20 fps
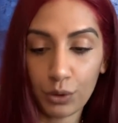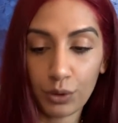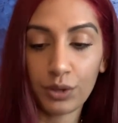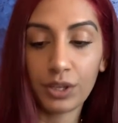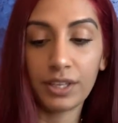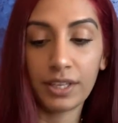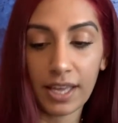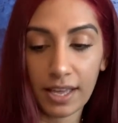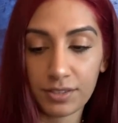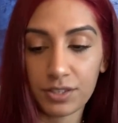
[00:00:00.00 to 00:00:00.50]

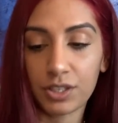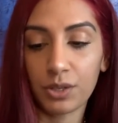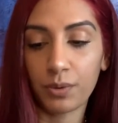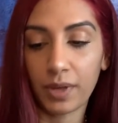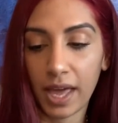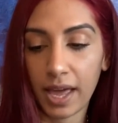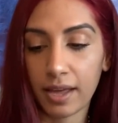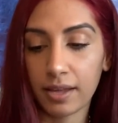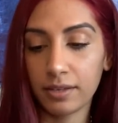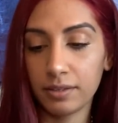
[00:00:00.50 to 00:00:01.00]
Yes, you
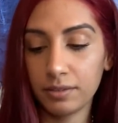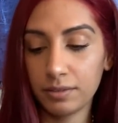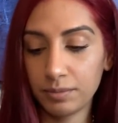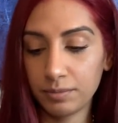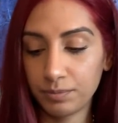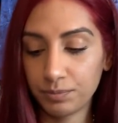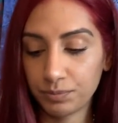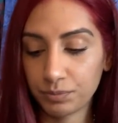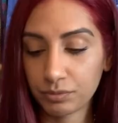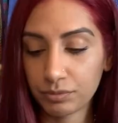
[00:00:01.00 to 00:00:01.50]
can.
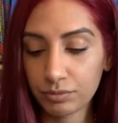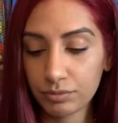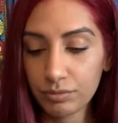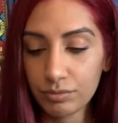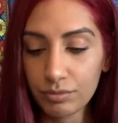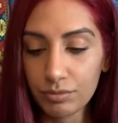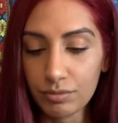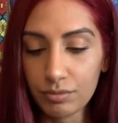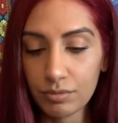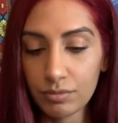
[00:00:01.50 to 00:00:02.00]

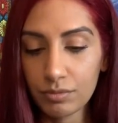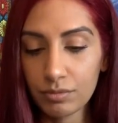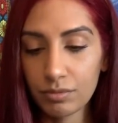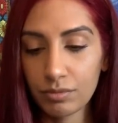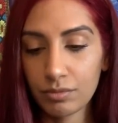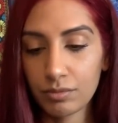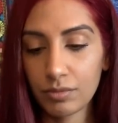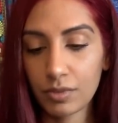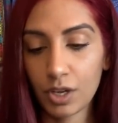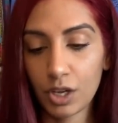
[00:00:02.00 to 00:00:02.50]

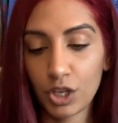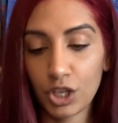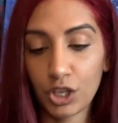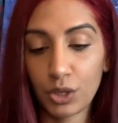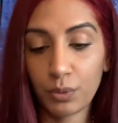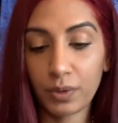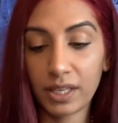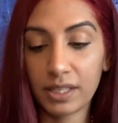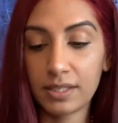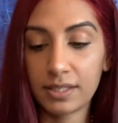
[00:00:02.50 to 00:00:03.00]
You
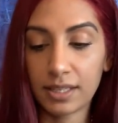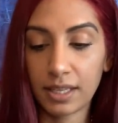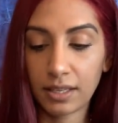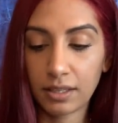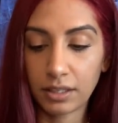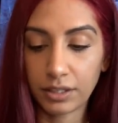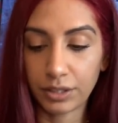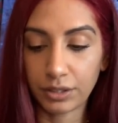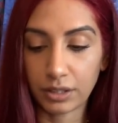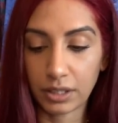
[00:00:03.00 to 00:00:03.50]
can see
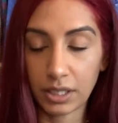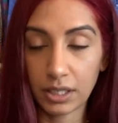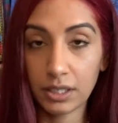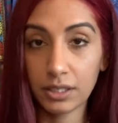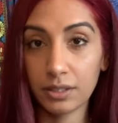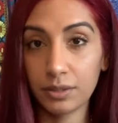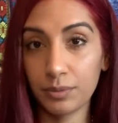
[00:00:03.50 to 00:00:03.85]
clearly.